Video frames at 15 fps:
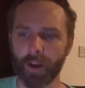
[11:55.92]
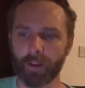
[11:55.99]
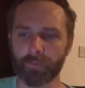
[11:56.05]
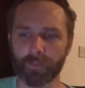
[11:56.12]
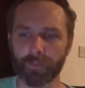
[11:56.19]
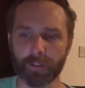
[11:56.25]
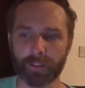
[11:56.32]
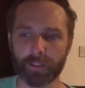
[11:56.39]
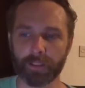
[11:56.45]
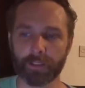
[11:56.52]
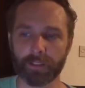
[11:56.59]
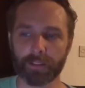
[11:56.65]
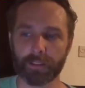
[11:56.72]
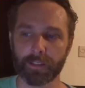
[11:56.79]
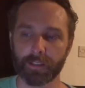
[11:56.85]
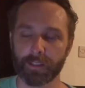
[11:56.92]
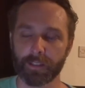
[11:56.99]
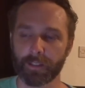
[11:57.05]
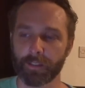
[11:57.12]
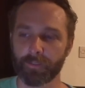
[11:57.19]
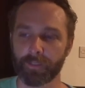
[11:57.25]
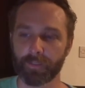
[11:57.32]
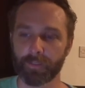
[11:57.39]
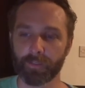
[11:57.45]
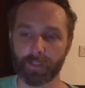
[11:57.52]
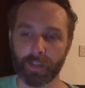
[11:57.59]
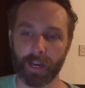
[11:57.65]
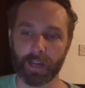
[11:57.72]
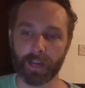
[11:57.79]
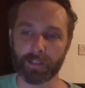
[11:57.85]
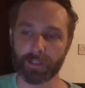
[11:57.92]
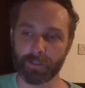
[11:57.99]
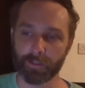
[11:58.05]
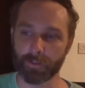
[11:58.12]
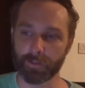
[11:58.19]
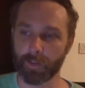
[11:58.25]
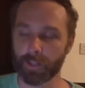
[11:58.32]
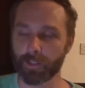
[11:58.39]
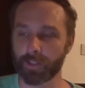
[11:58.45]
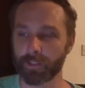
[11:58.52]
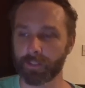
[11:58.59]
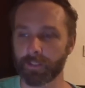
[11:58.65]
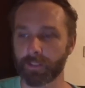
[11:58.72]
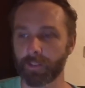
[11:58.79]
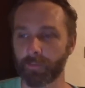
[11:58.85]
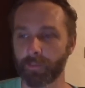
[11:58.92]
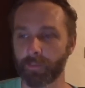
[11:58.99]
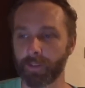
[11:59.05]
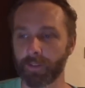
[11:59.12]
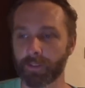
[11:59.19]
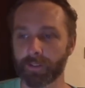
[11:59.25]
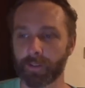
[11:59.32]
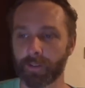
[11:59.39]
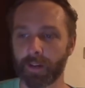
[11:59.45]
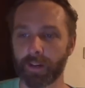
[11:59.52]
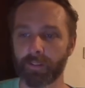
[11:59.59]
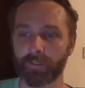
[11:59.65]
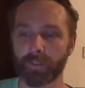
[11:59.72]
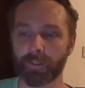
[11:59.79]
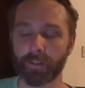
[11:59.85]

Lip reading: for instance, feel free to ask those questions. And then we also have